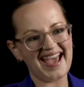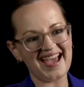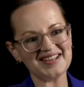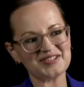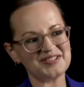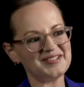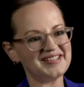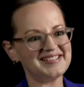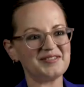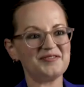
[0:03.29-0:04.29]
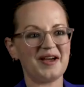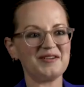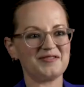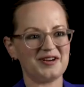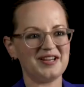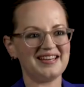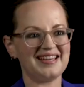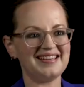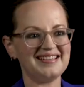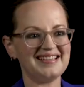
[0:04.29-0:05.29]
Andrew is a favorite.
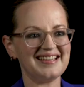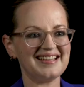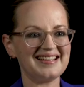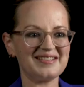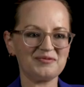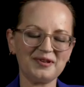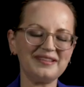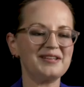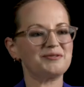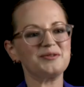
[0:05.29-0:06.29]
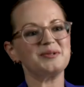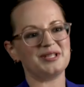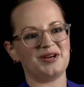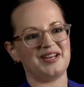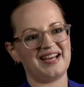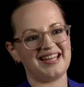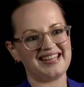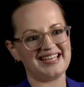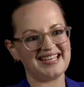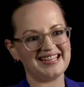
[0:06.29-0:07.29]
He really grew a lot, I
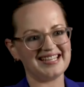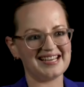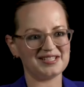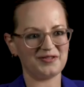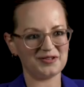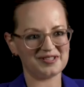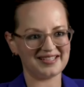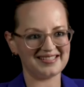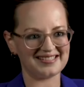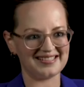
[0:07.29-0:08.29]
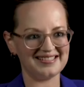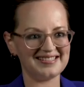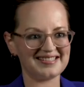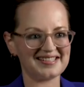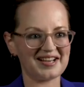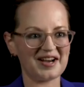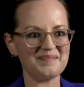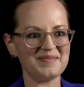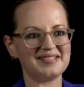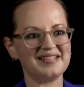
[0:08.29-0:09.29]
think, in the last few seasons.
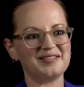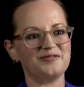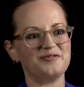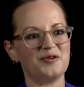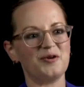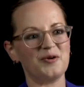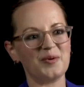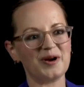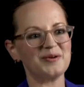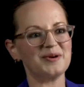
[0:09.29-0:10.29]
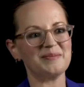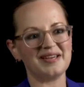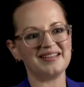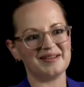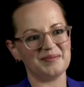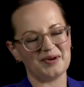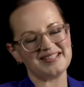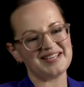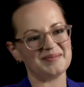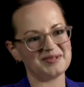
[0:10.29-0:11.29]
Come season 4, where are we meeting him? Where's
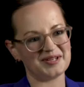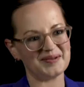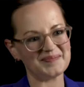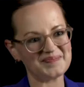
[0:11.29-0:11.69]
he up to?